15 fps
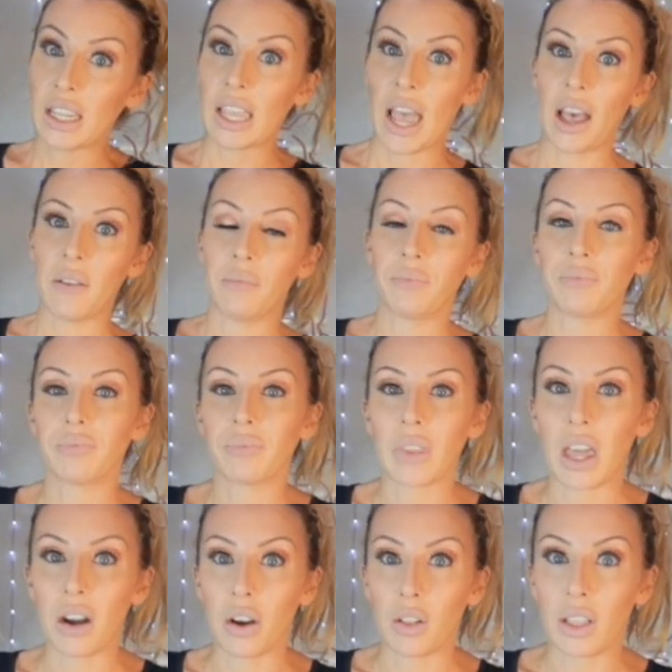yeah,
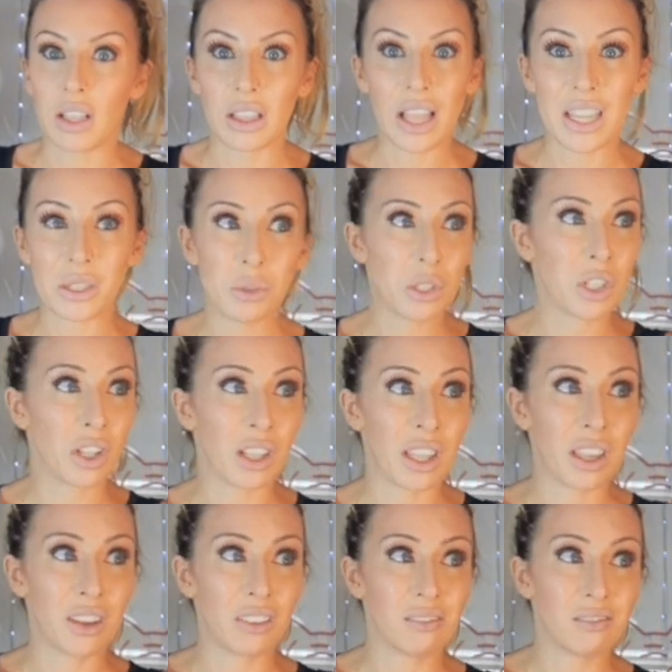I don't know. Like the last one took
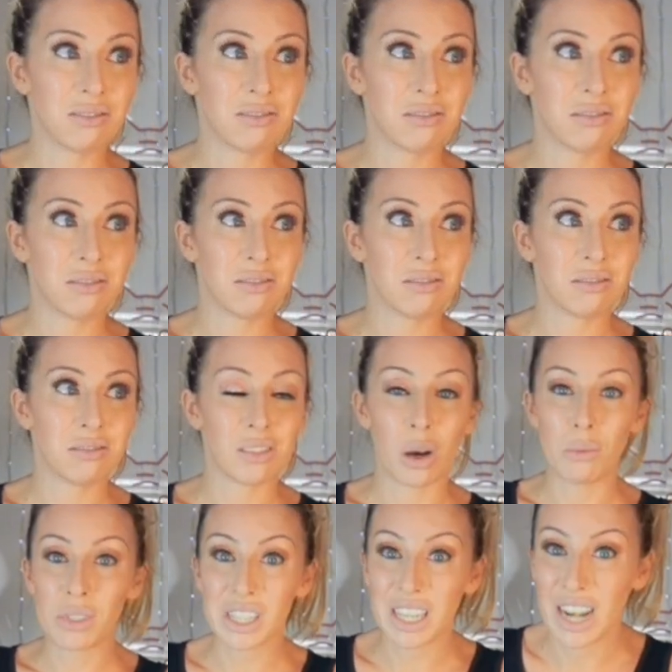like
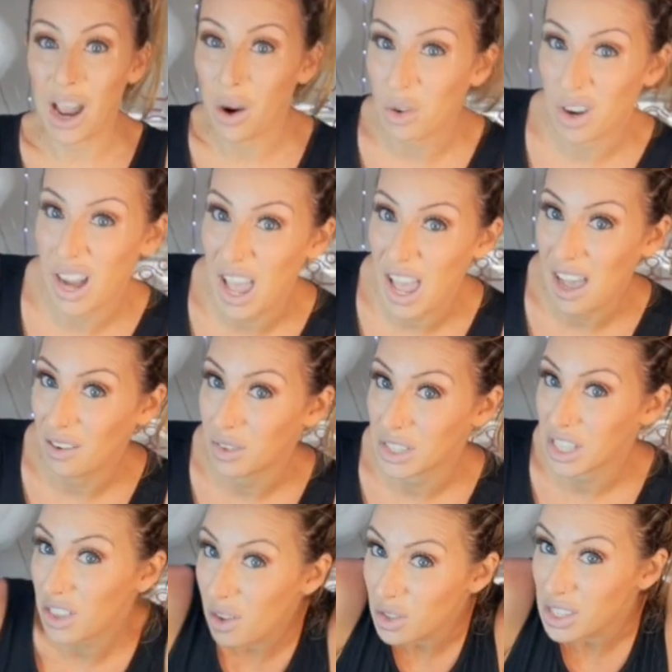almost like an hour and a half, which
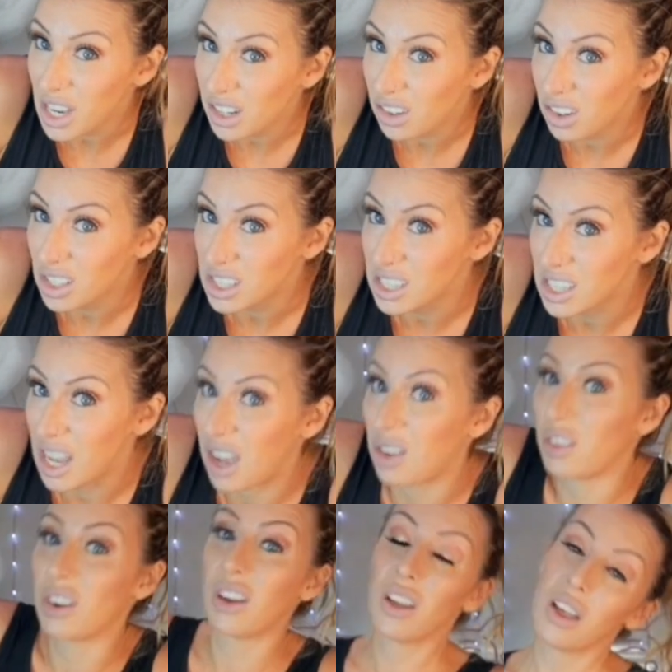I thought was kind of crazy
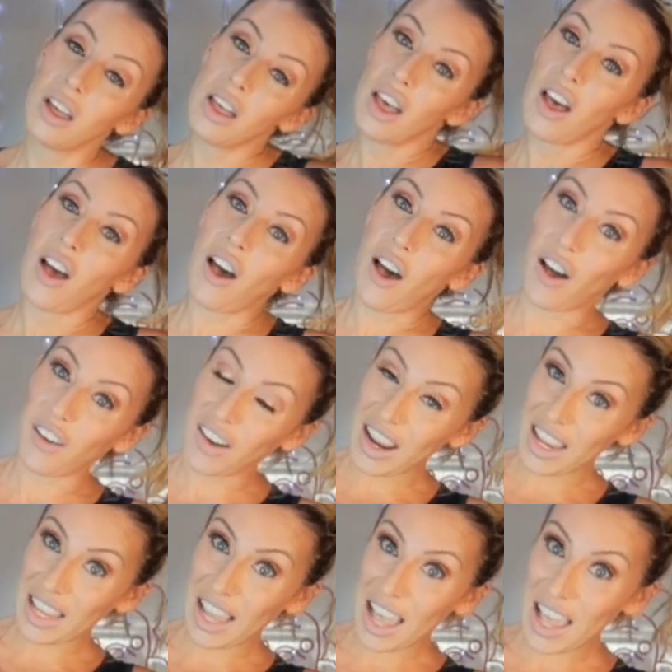town. All
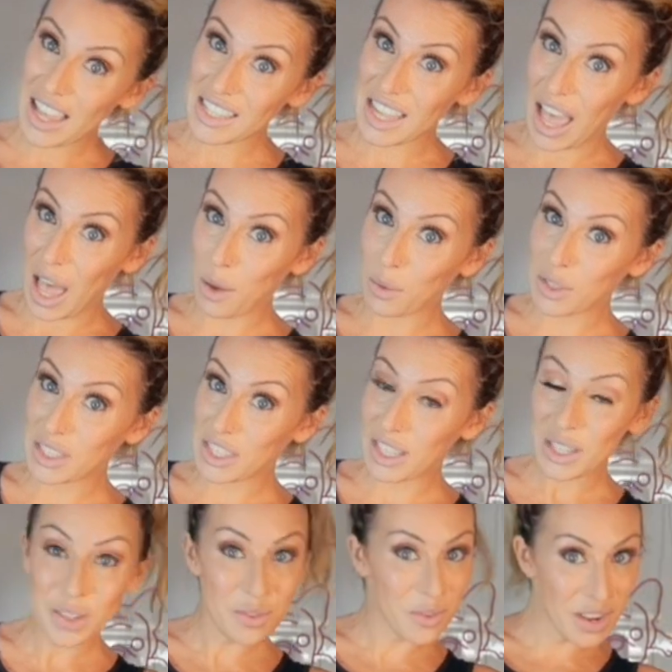right, guys, I will see
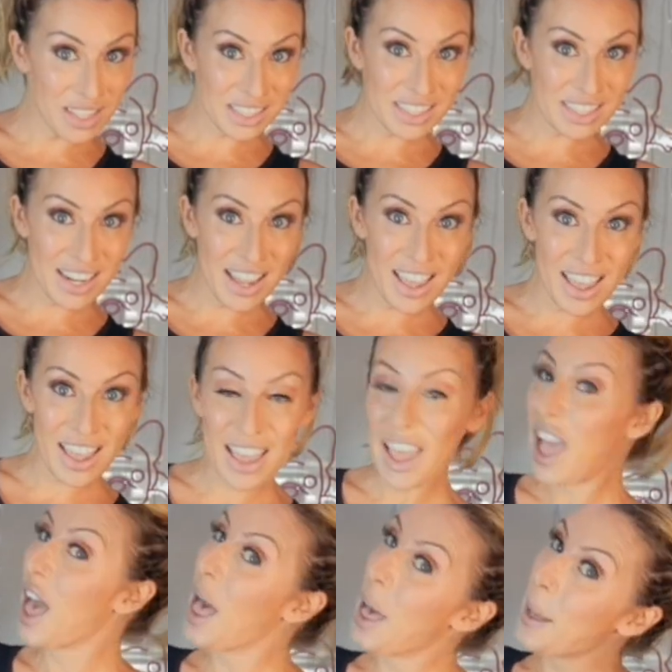you
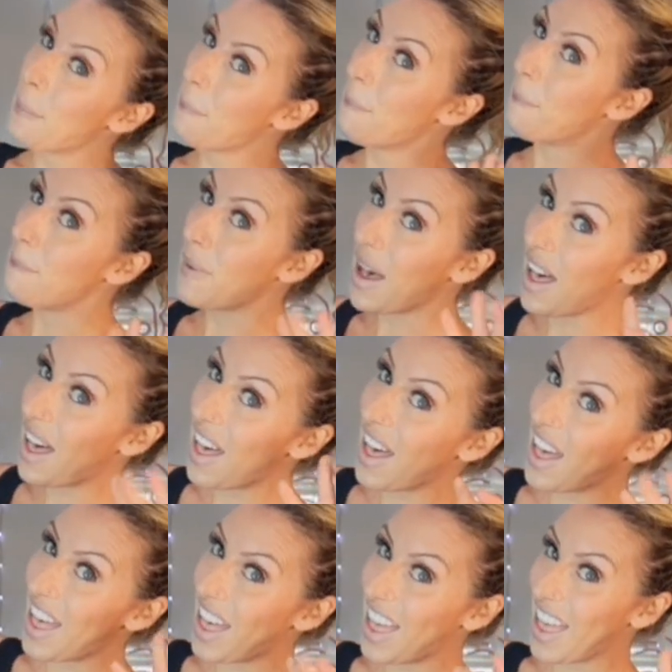Wednesday.
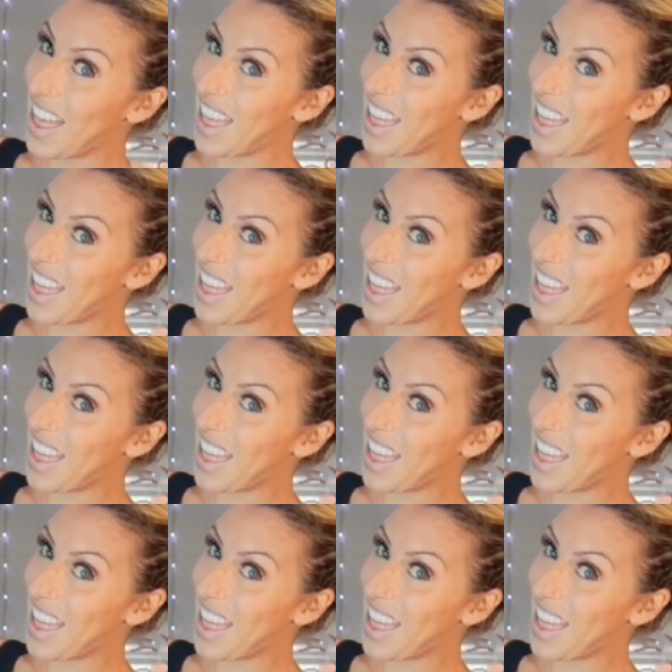Bye.